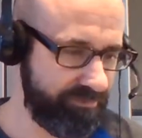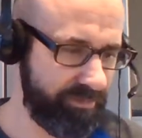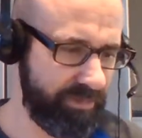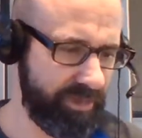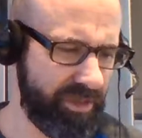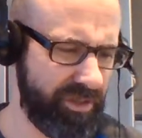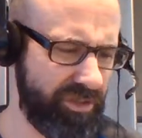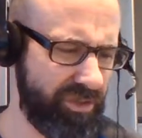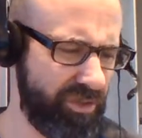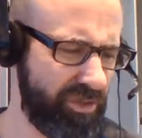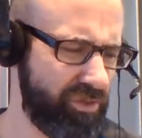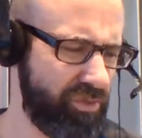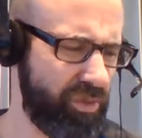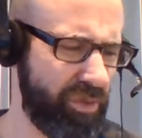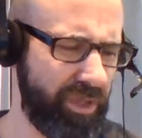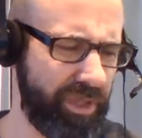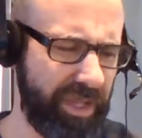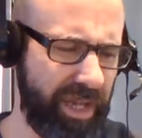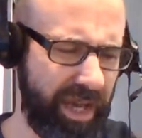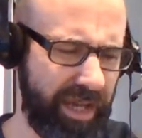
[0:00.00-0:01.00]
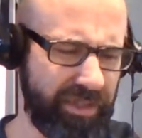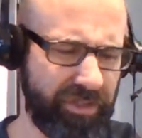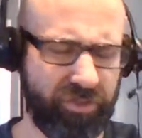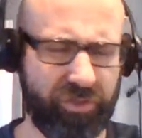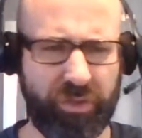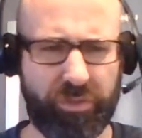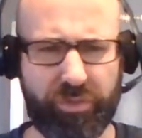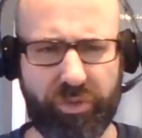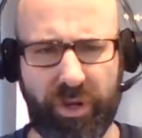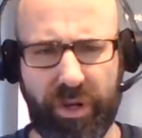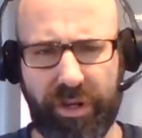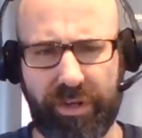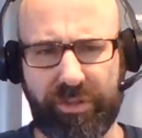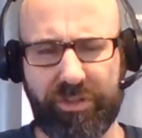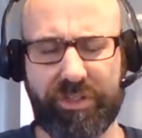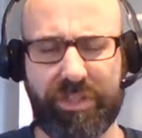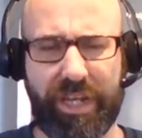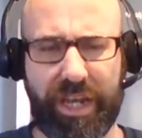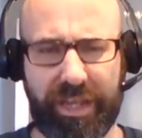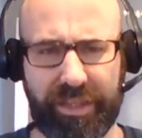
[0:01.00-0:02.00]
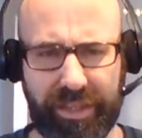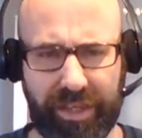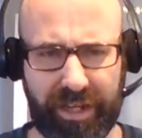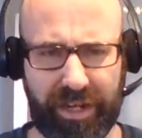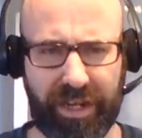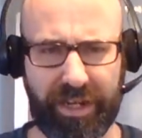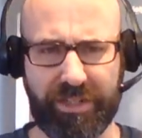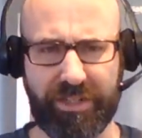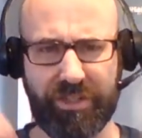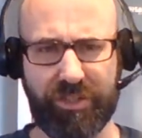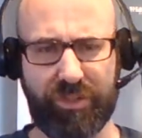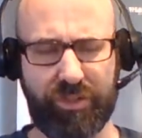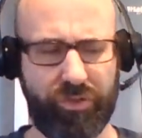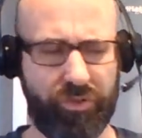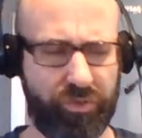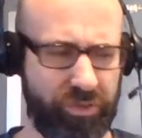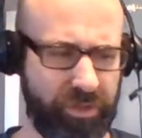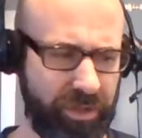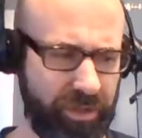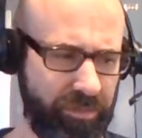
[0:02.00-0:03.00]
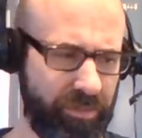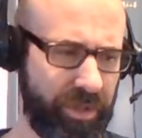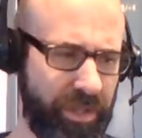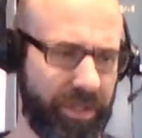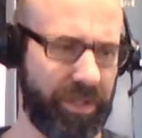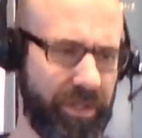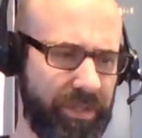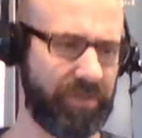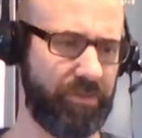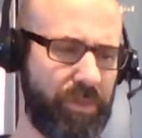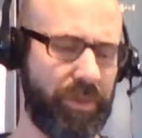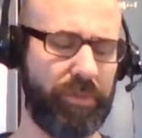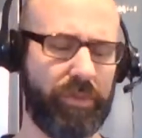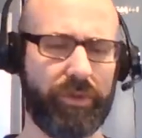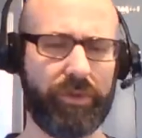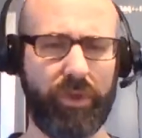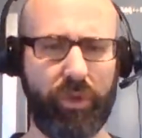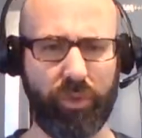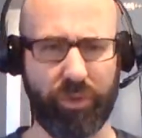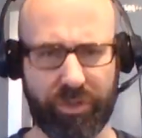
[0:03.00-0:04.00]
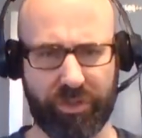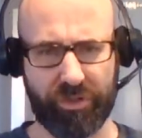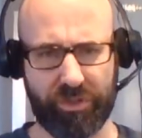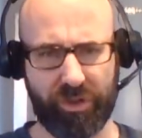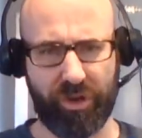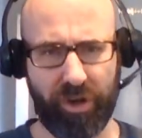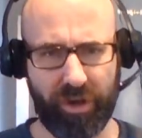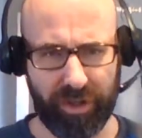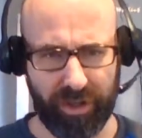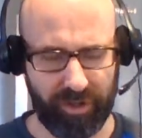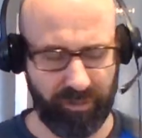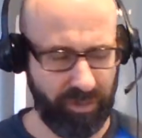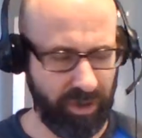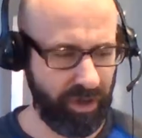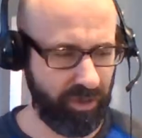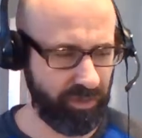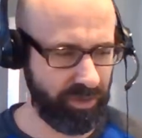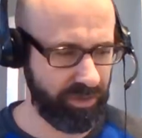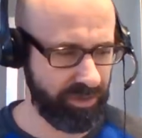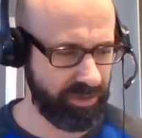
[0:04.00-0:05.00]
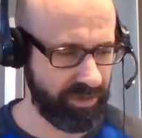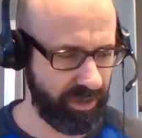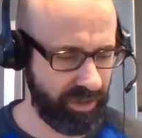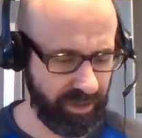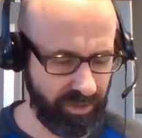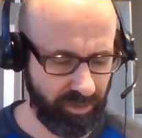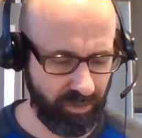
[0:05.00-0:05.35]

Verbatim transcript: So it's really not in scripture. I understand that. I just use it because people know what you're talking about when you say the